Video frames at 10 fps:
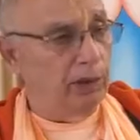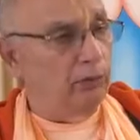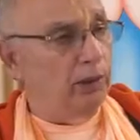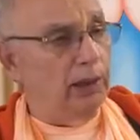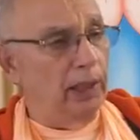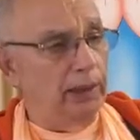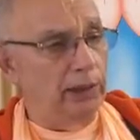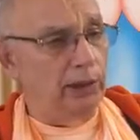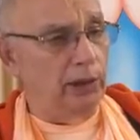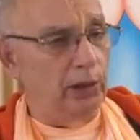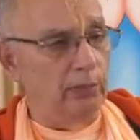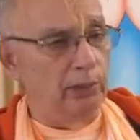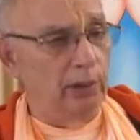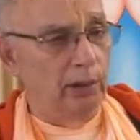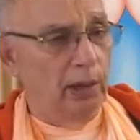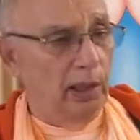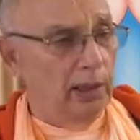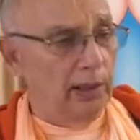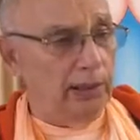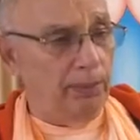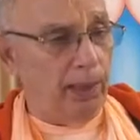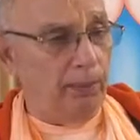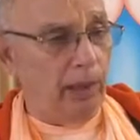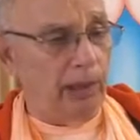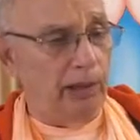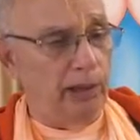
relationship. And that's by Bhakti